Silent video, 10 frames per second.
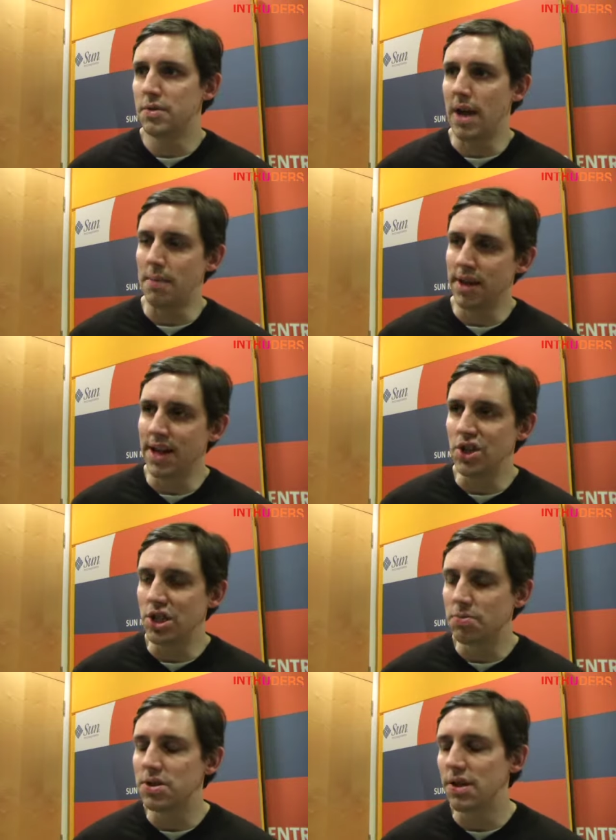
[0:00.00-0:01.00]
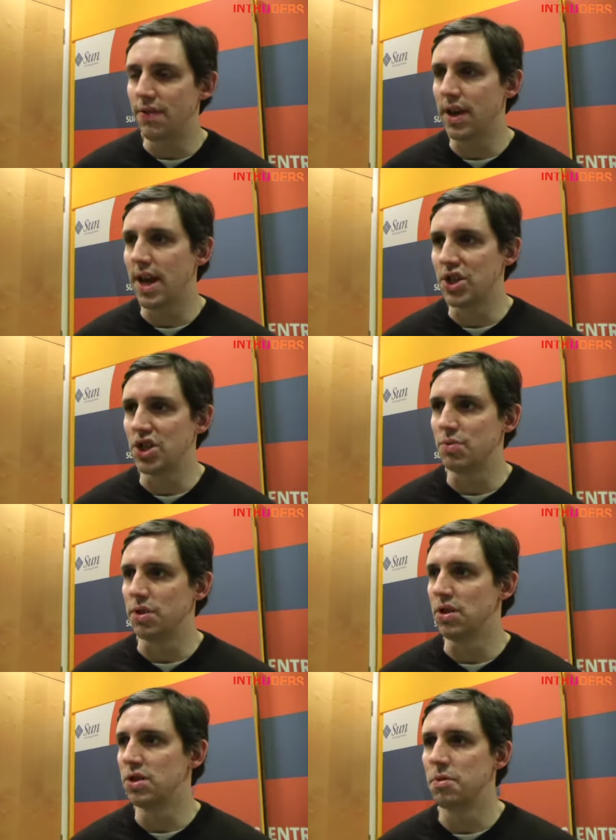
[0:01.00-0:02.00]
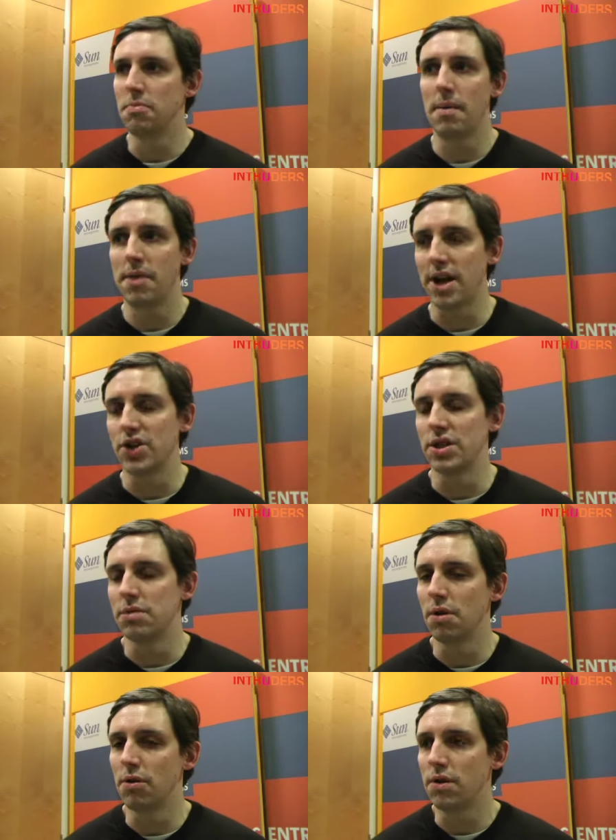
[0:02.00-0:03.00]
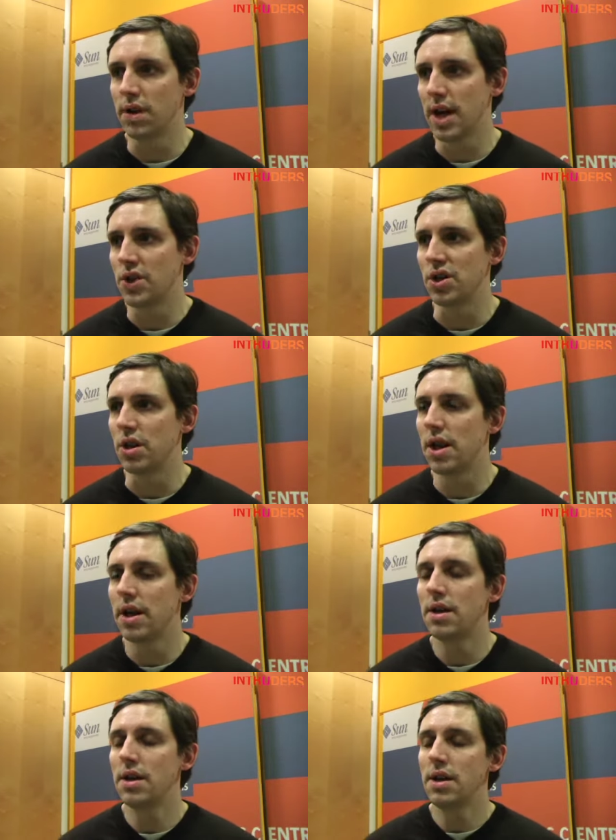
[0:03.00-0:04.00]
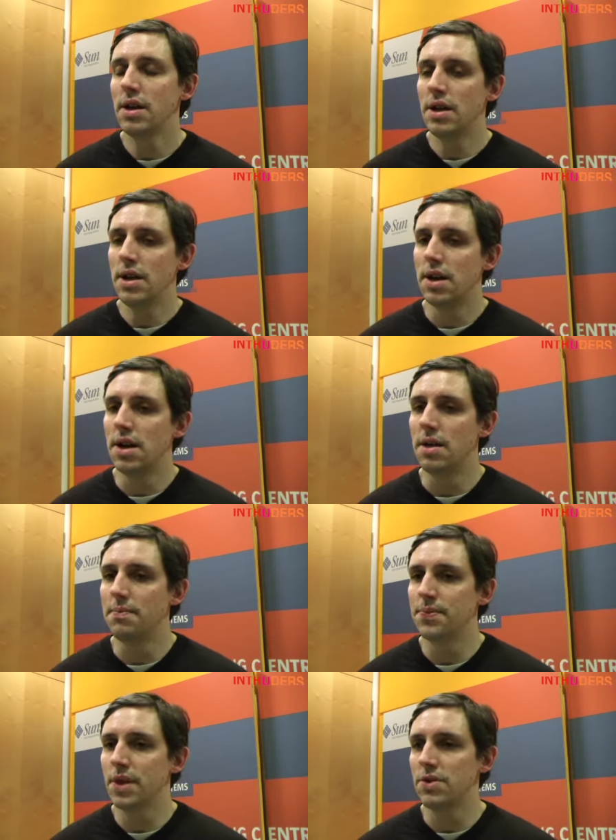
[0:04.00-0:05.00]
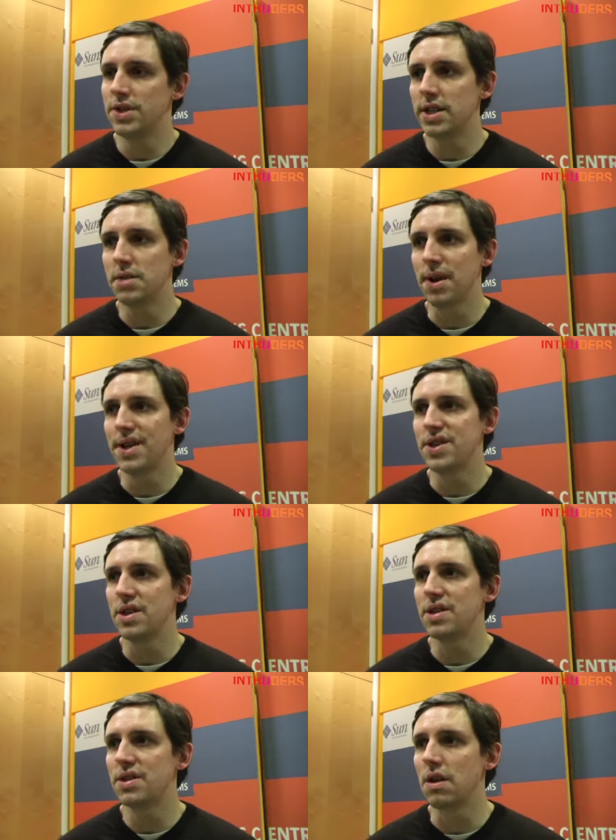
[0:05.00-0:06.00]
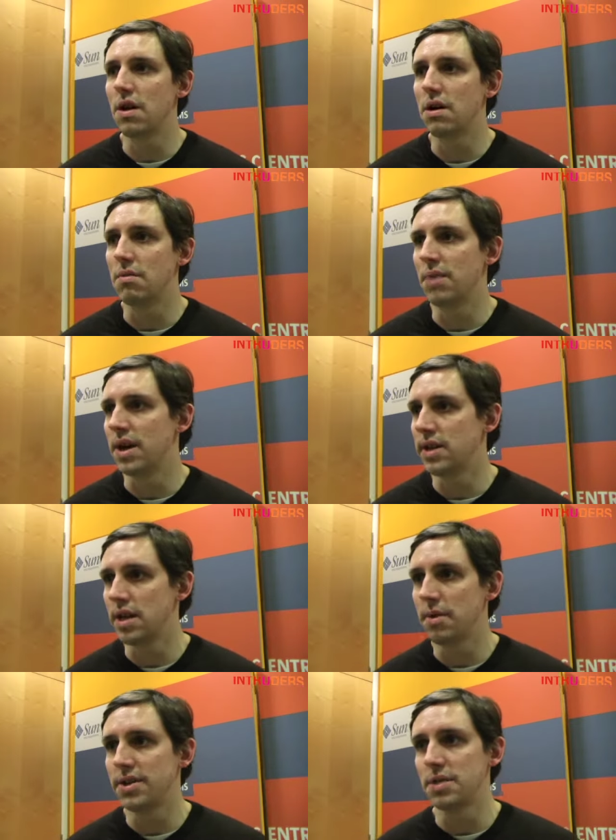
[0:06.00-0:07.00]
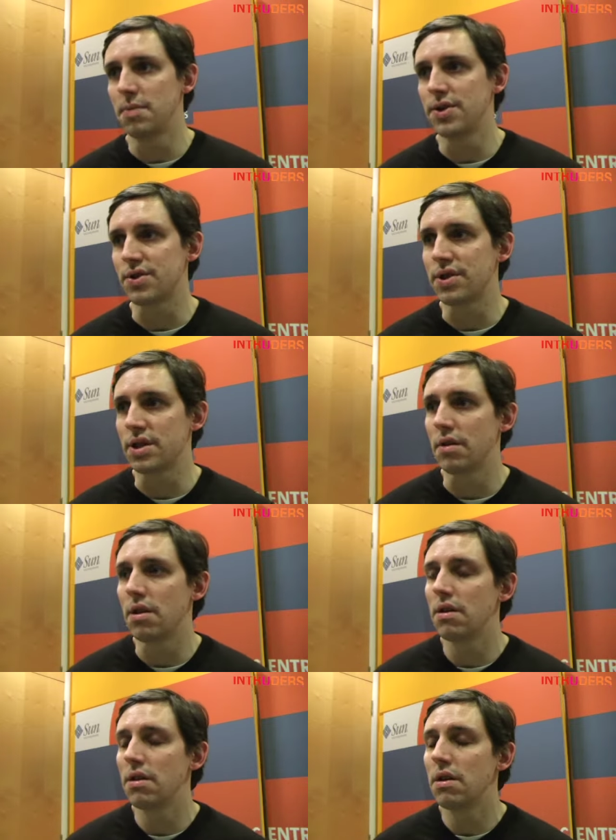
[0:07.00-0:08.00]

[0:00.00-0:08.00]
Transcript: application specific caches we use, but Memcache is the bulk of the caching layer. And databases, our main database is PostgreSQL.